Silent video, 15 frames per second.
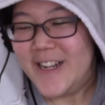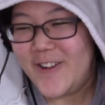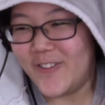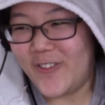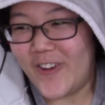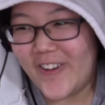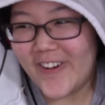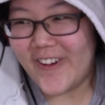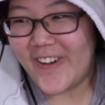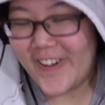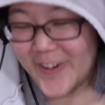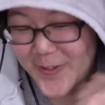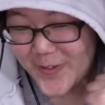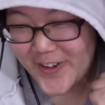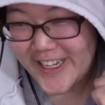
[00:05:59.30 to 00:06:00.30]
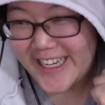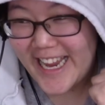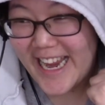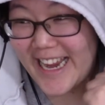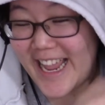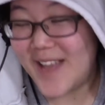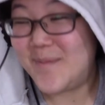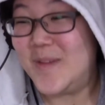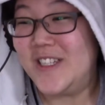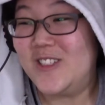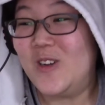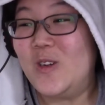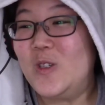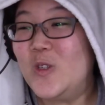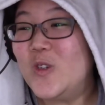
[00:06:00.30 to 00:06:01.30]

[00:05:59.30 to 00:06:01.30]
freaking episode,